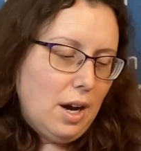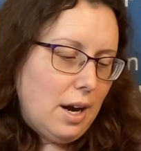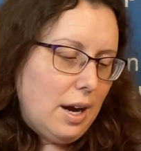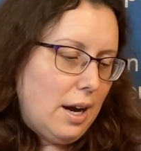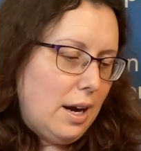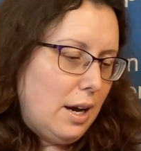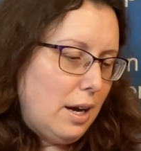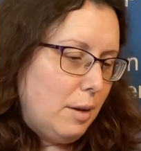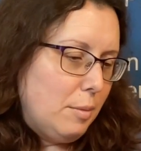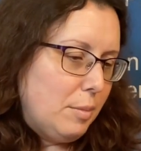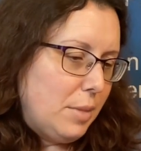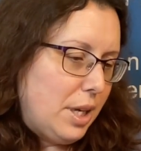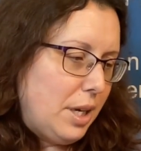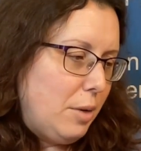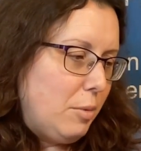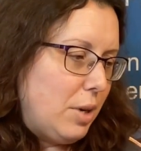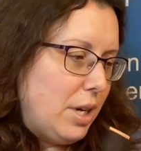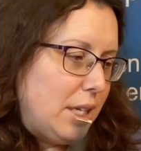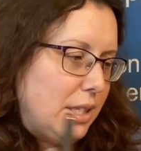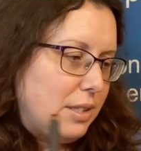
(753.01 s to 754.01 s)
Um,
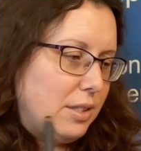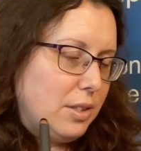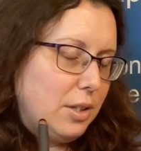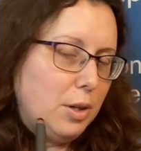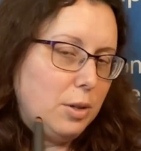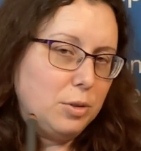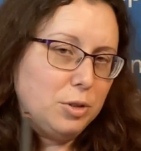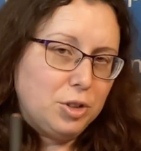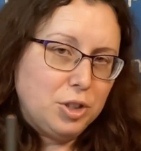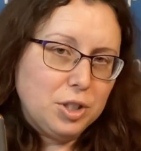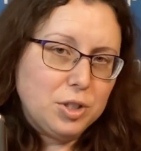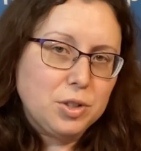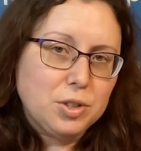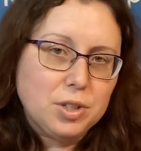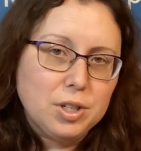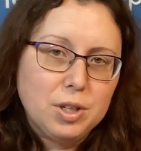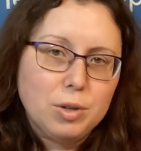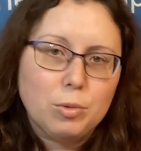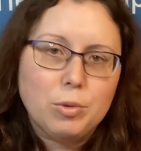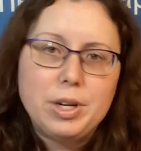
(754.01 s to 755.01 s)
anyways, so
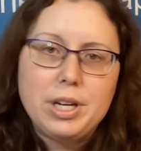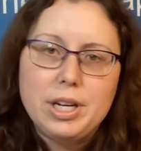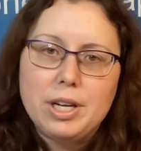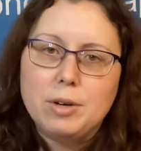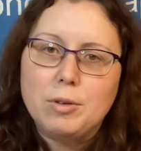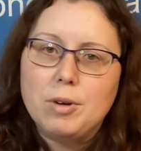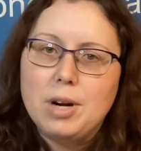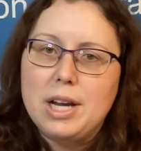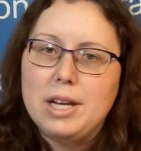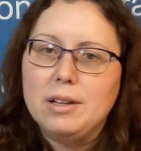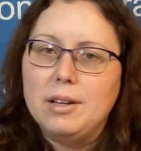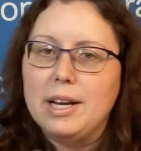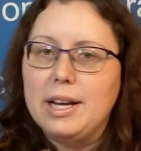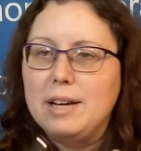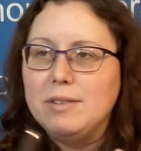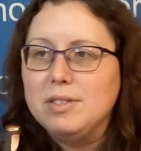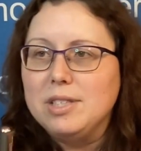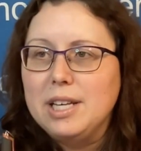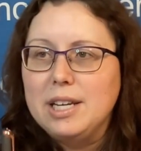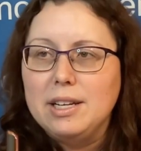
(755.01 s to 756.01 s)
just gonna reiterate, like
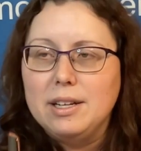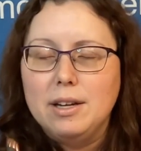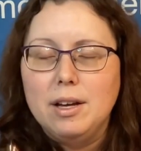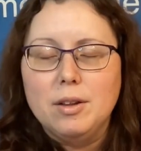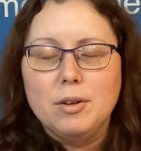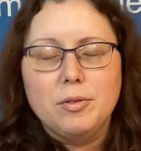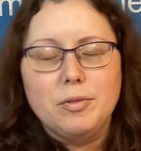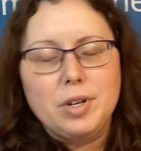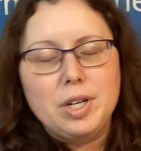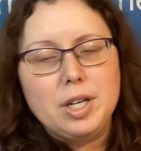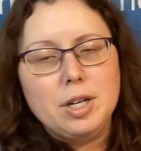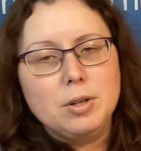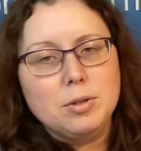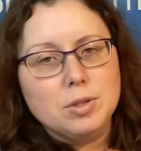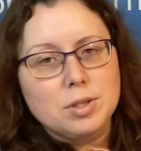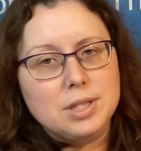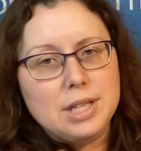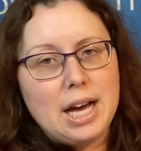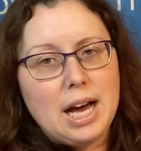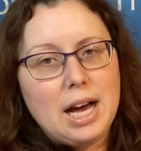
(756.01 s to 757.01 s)
I've said in other
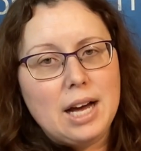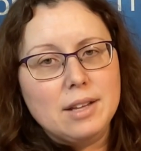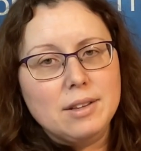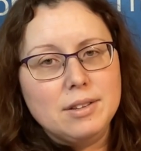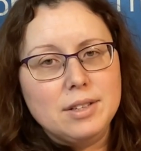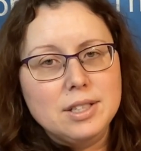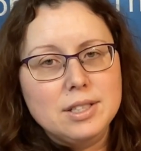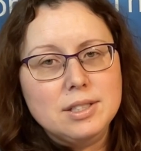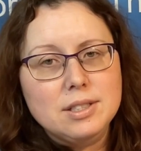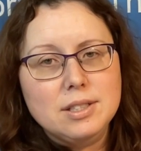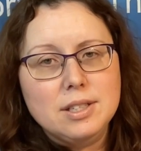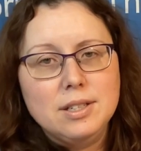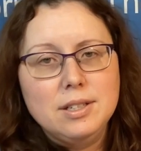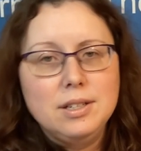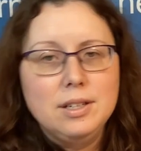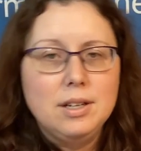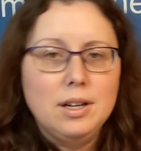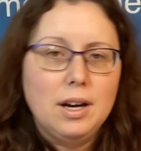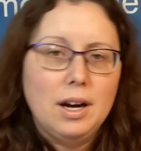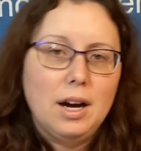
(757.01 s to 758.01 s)
videos, that this
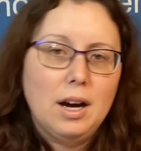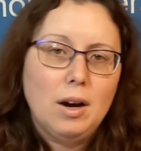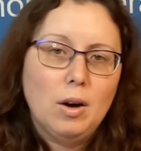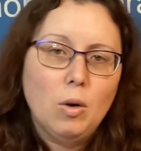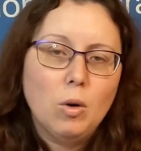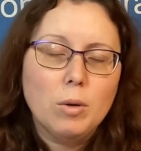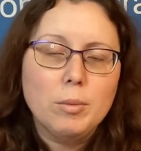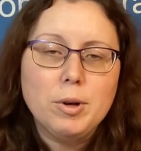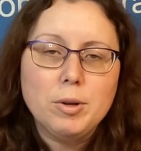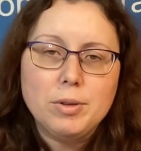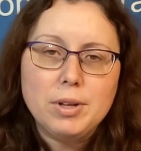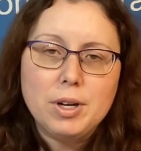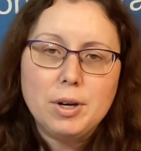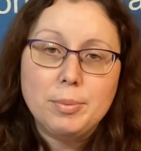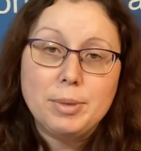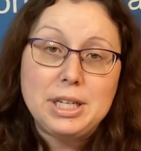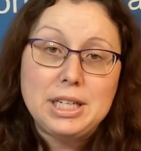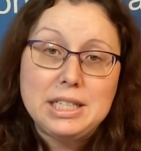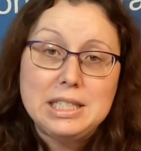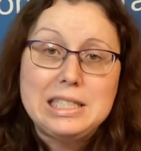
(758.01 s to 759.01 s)
uh, hormone
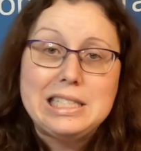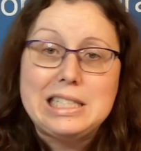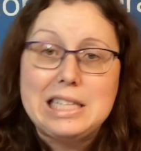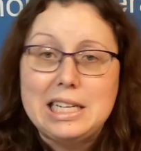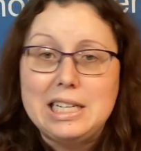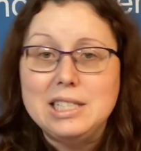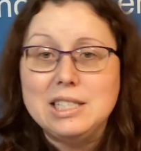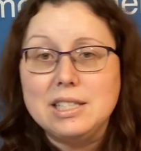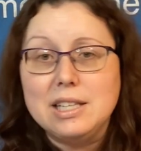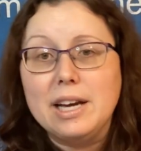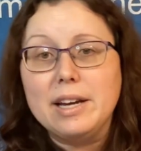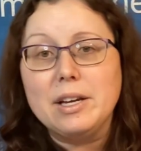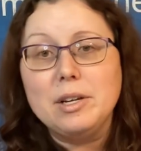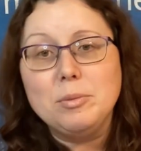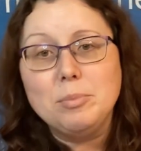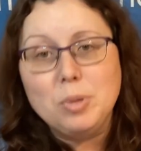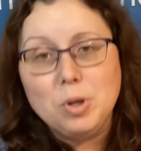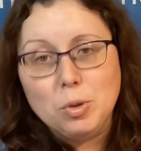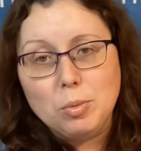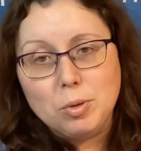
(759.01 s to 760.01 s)
therapy is a
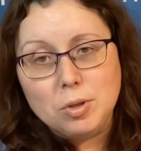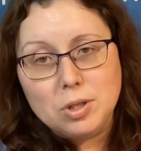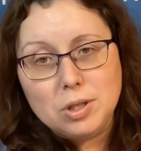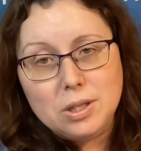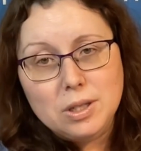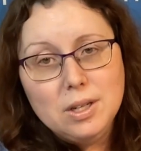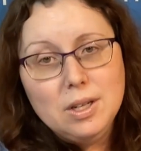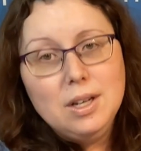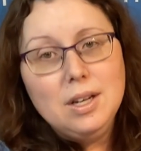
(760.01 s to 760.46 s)
second puberty.